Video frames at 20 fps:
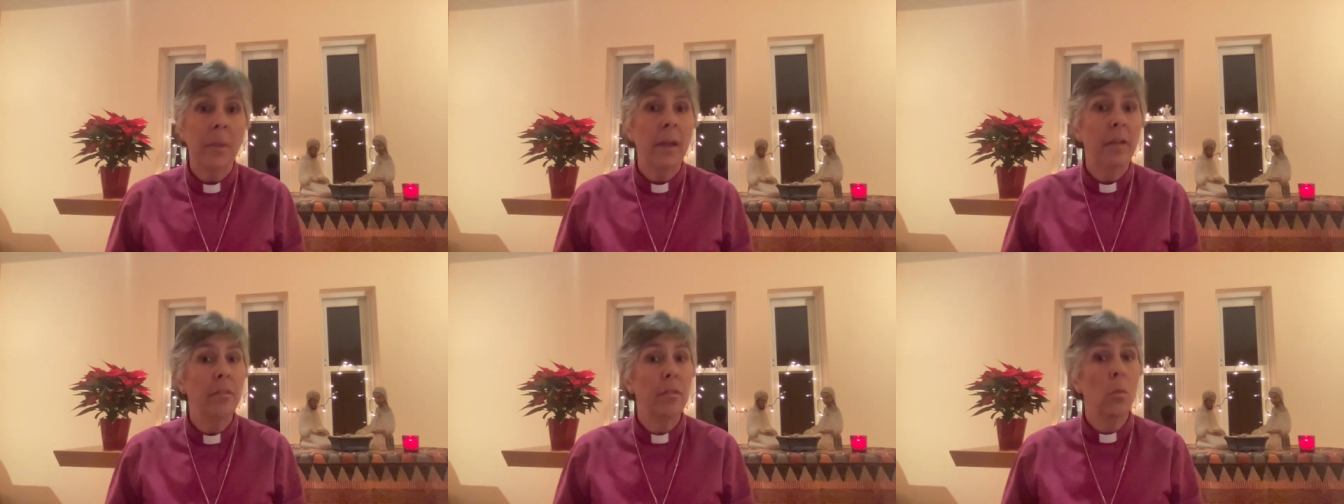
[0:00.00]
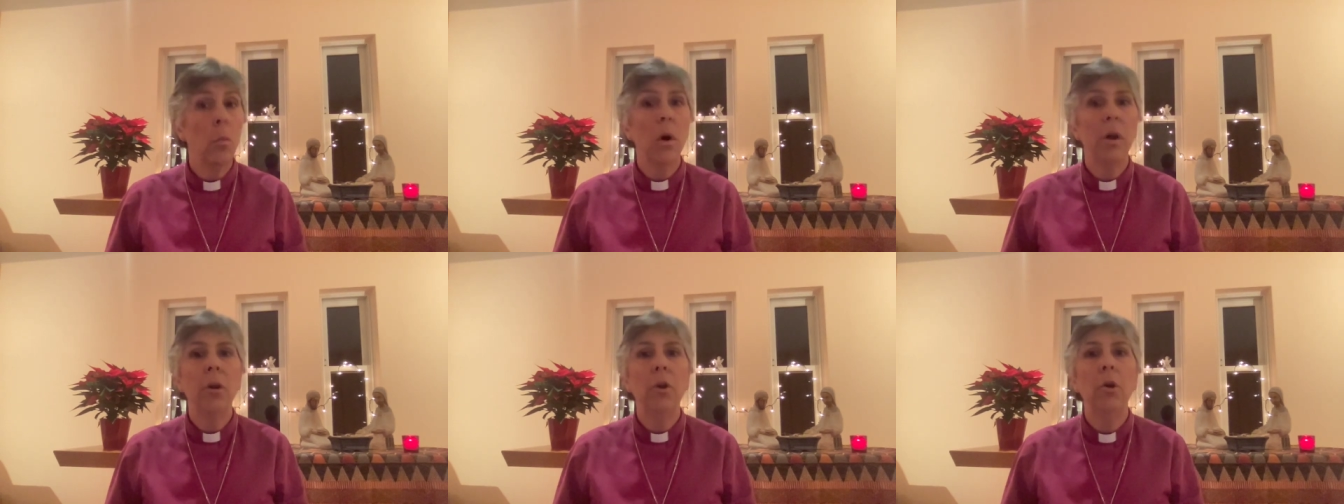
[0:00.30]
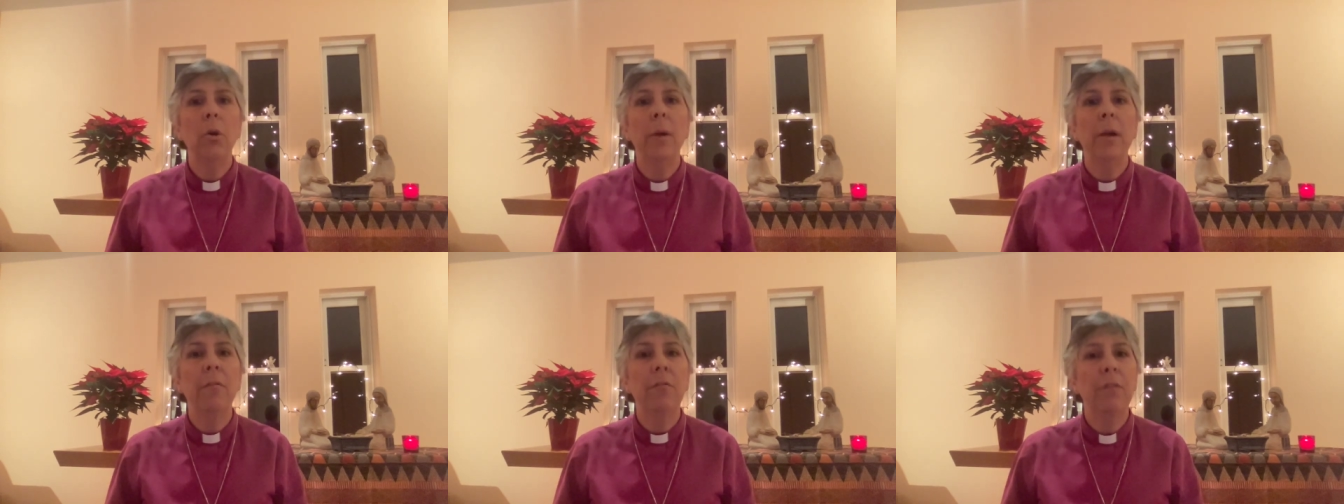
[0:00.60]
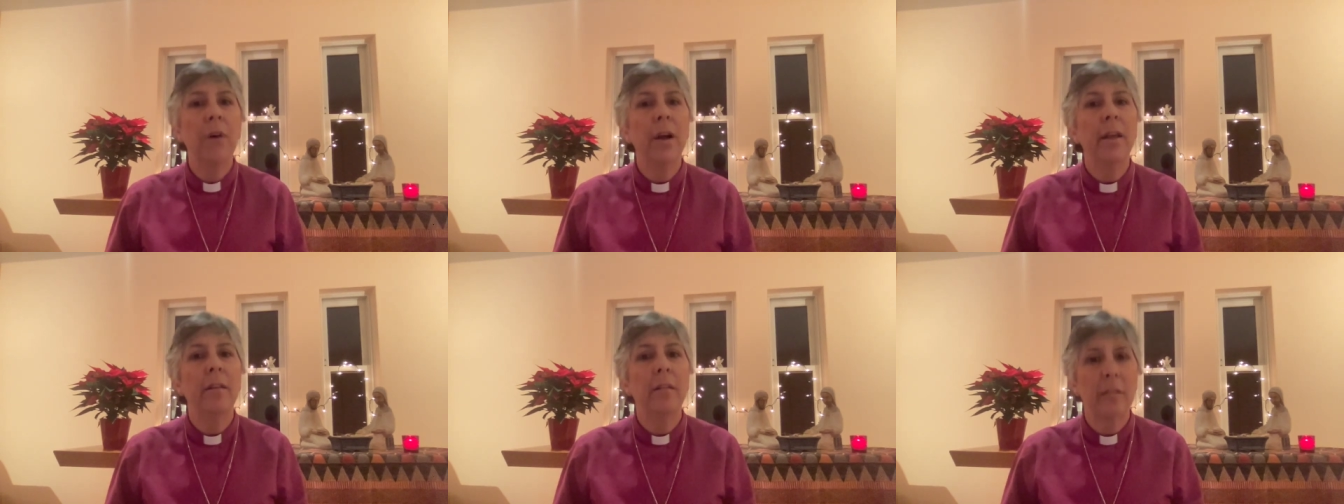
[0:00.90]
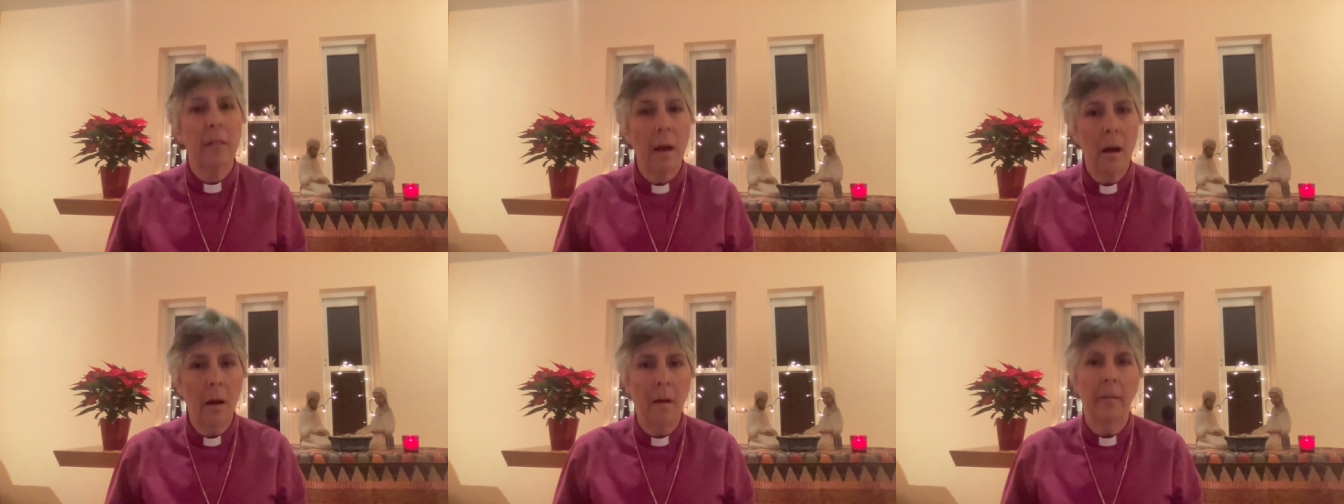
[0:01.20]
is the one who
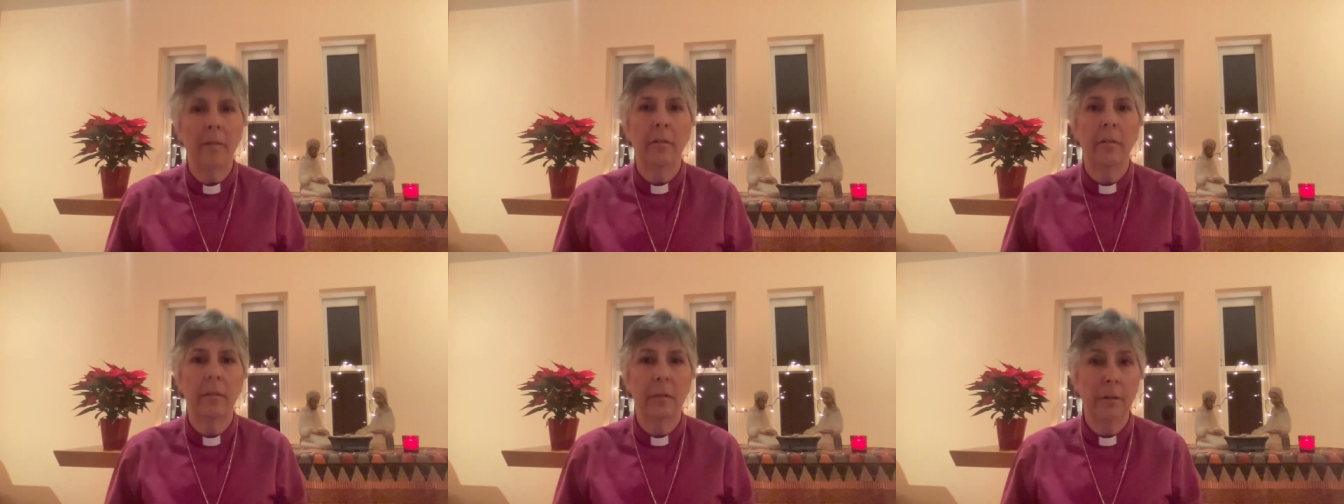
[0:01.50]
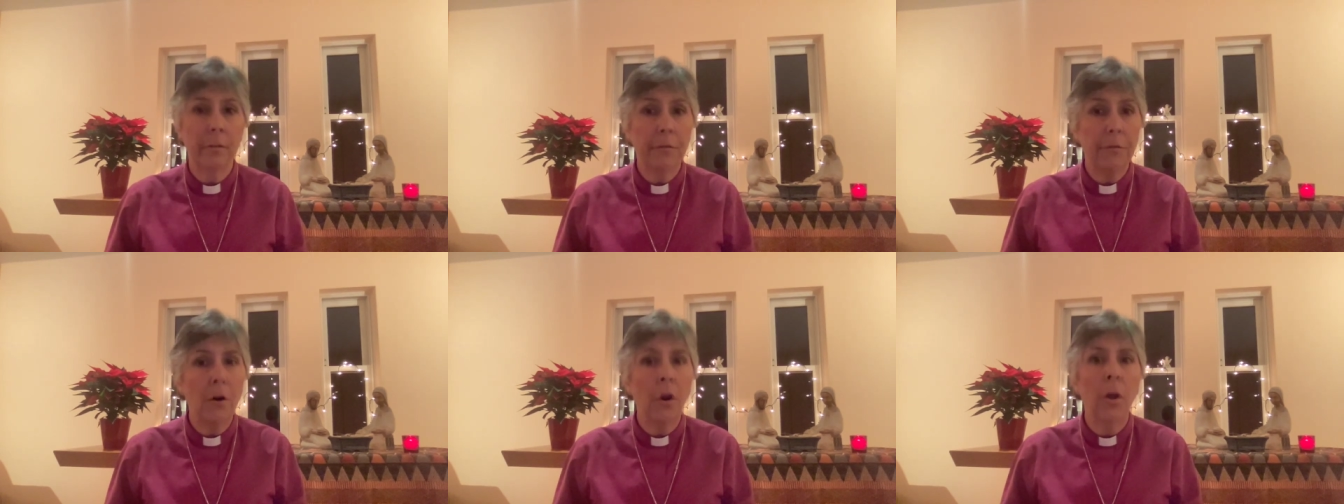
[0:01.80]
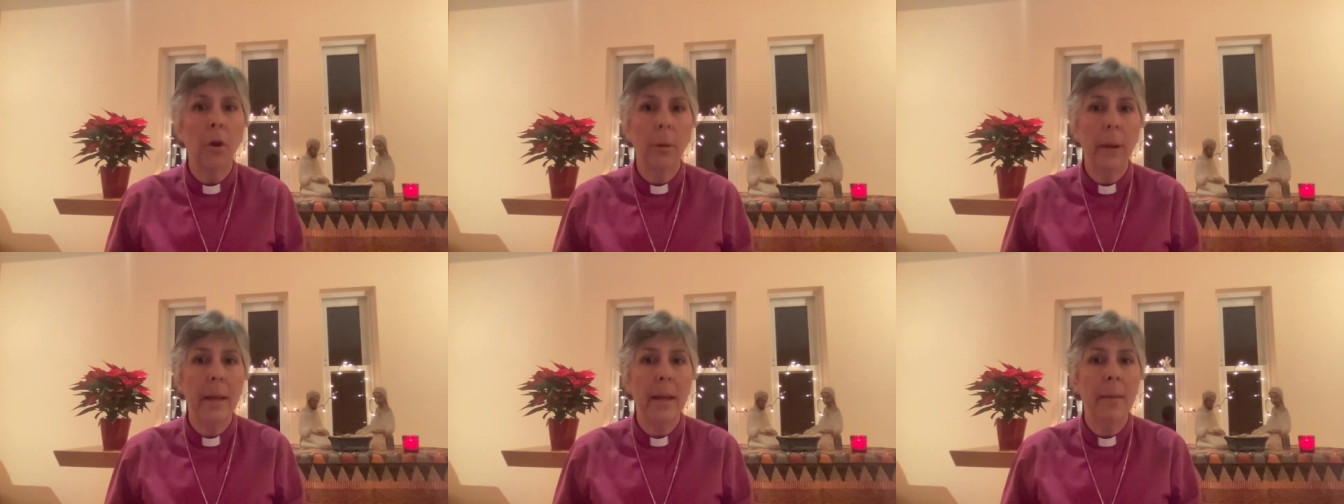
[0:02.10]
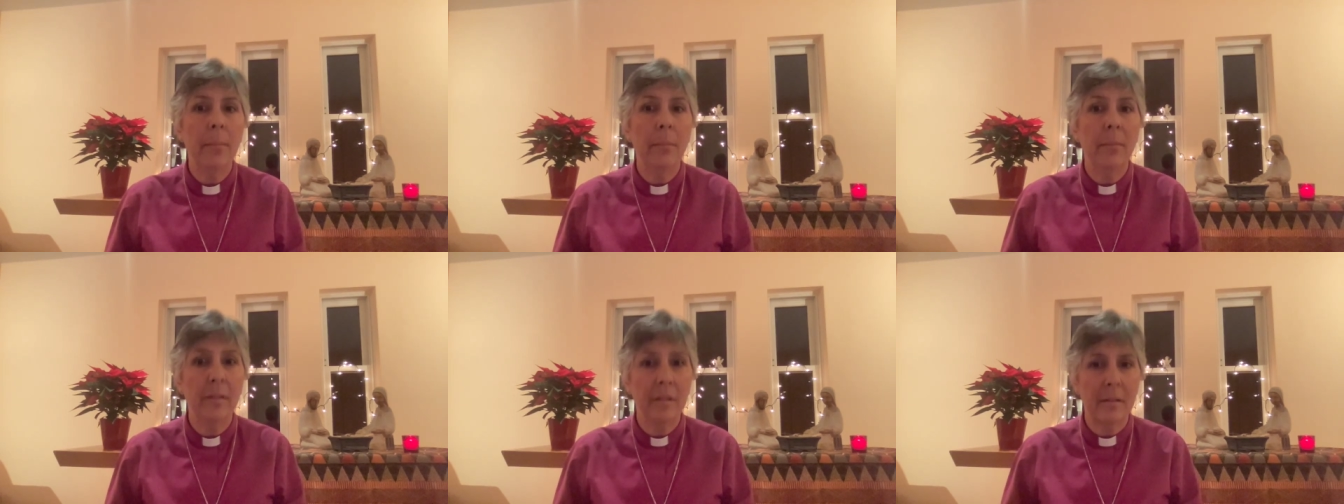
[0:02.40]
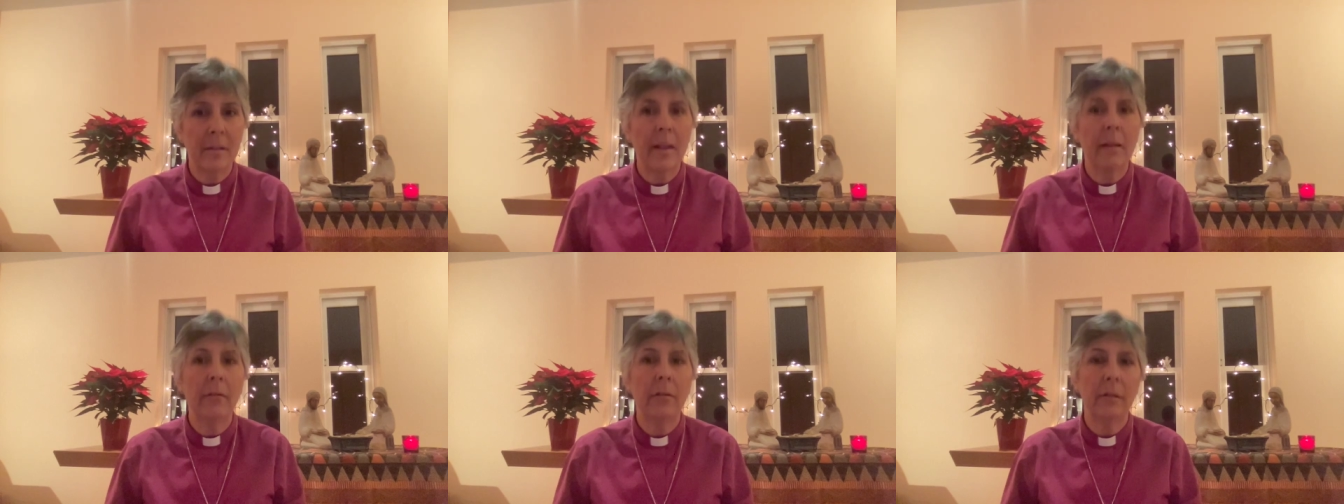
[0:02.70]
invites us to follow him
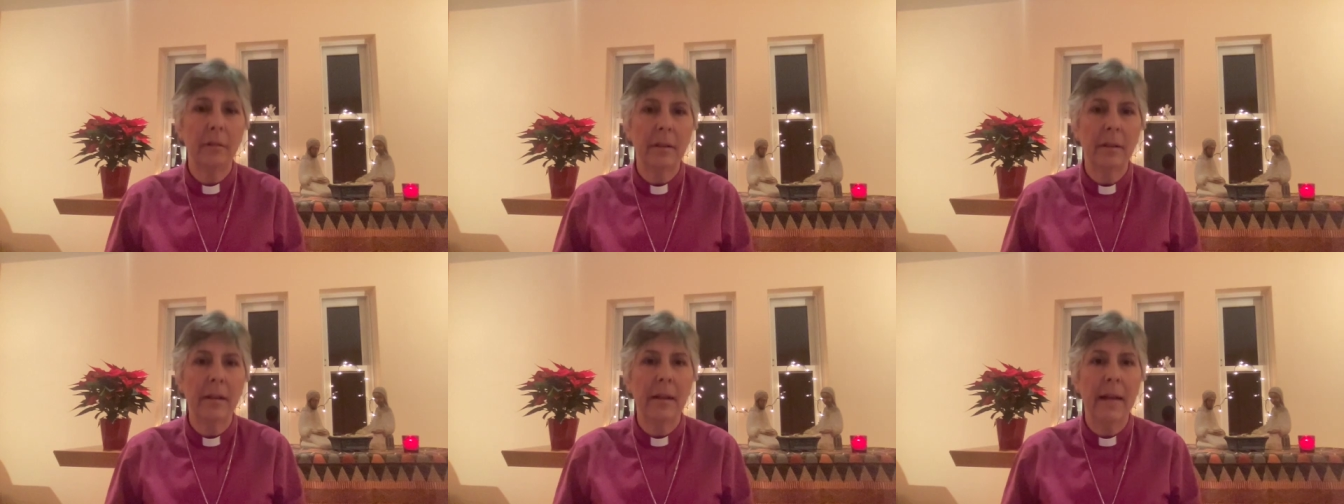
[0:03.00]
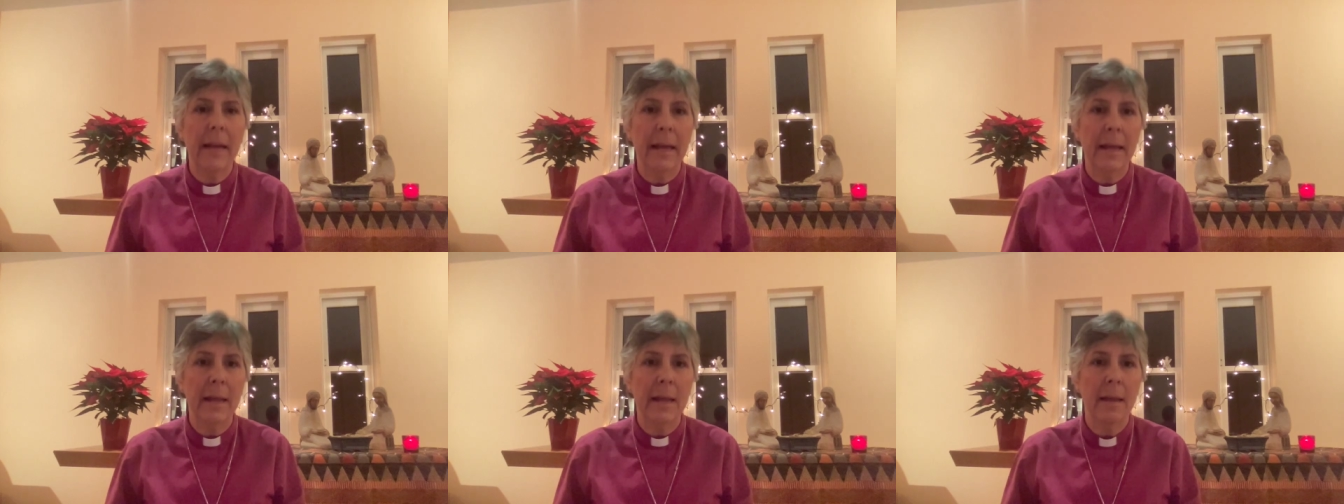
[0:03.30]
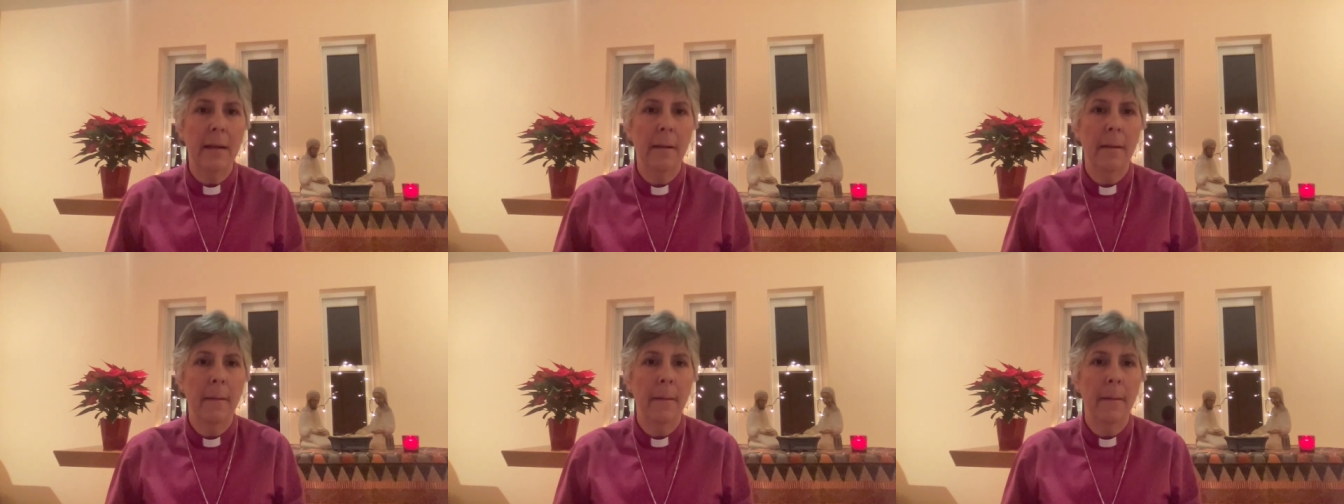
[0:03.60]
still today.